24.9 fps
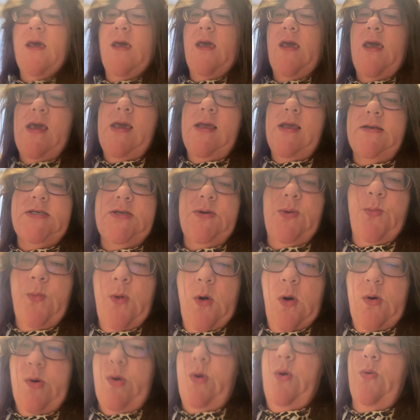And
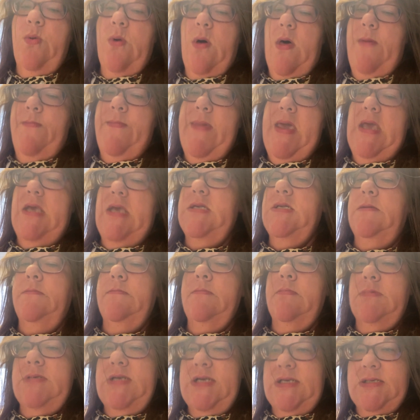tomorrow I'll make
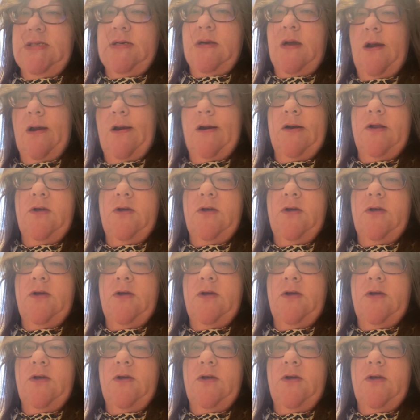some discard